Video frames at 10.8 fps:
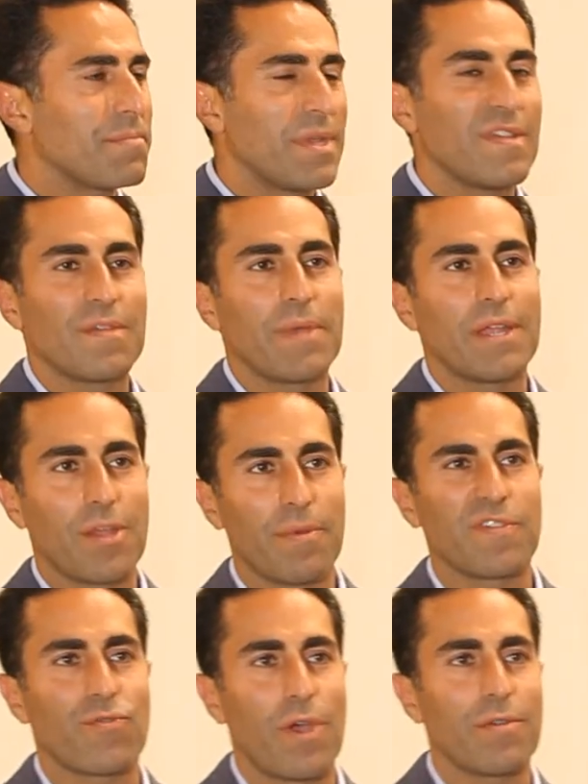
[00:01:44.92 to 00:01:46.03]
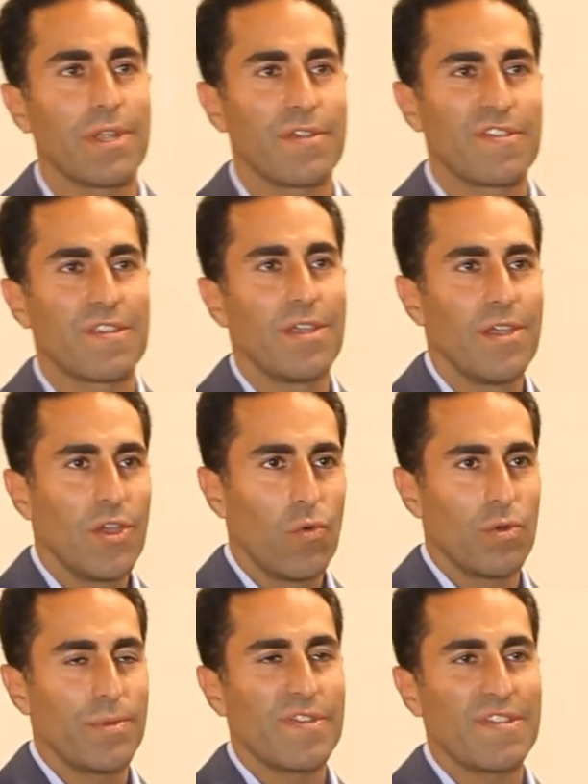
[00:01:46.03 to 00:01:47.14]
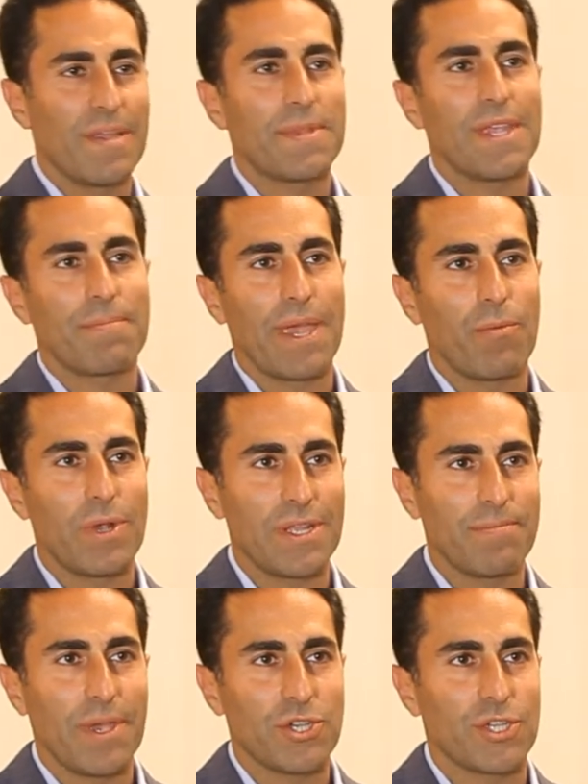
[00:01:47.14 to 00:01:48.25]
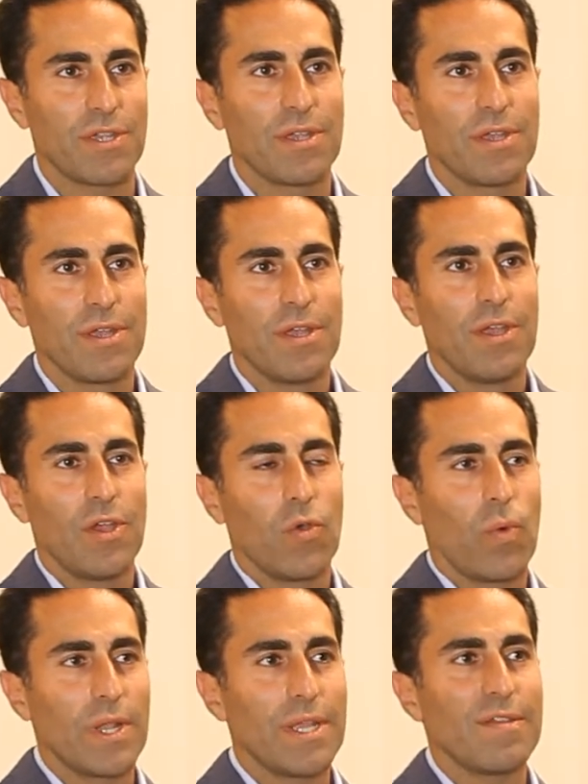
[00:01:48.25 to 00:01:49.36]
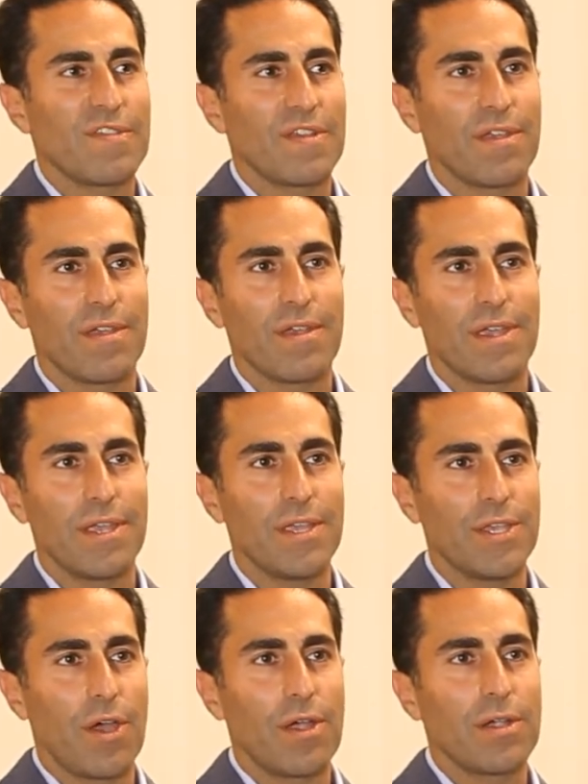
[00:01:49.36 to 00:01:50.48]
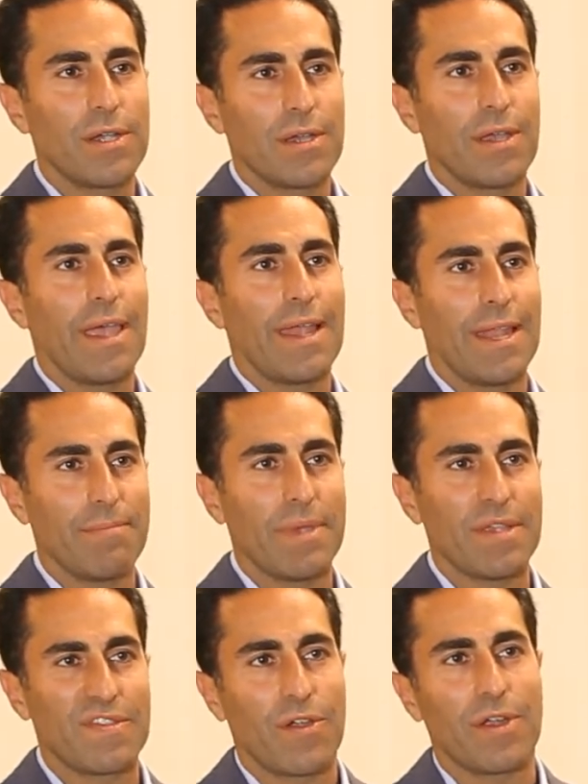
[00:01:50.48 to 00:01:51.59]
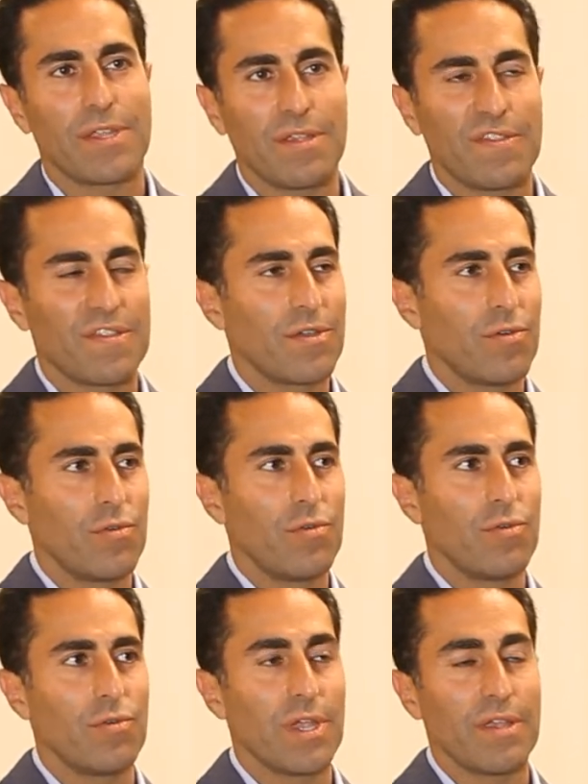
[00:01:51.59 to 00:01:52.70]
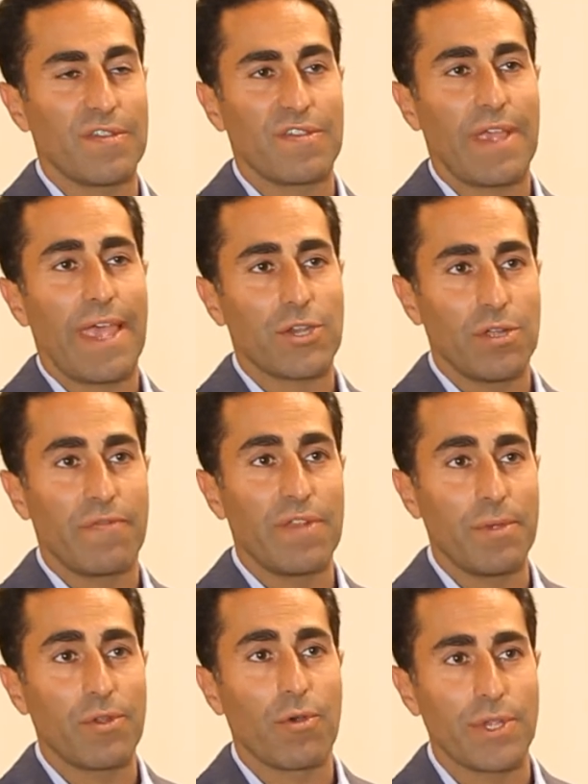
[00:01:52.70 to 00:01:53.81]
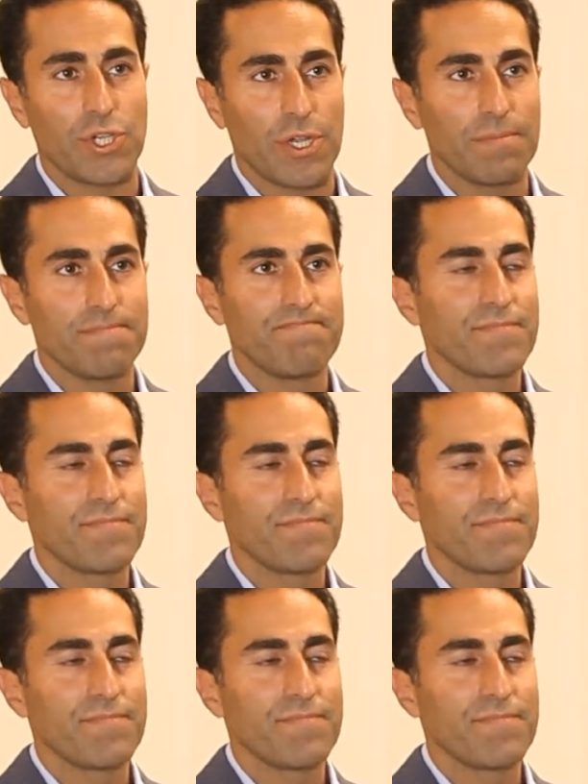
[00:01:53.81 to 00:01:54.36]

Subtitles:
piece on my Thomas Crown list would be this diptych by Walead Beshty. Walead is a young LA-based artist who is actually of Libyan origin.